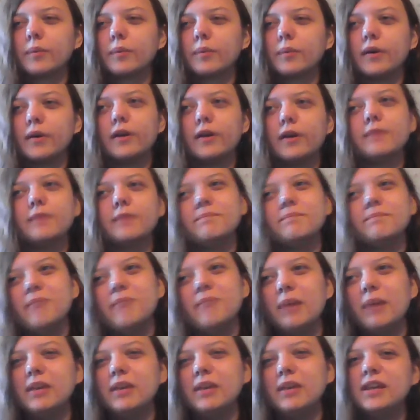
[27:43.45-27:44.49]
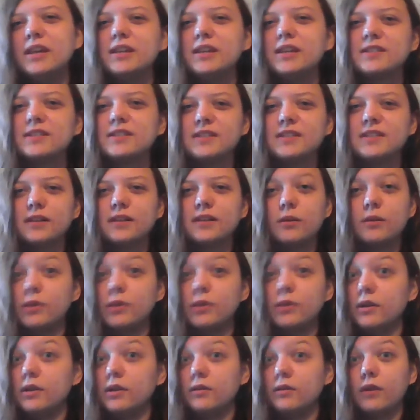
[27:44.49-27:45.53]
but maybe he's still.
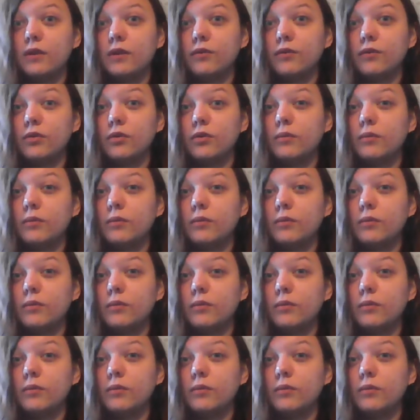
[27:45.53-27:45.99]
We never know.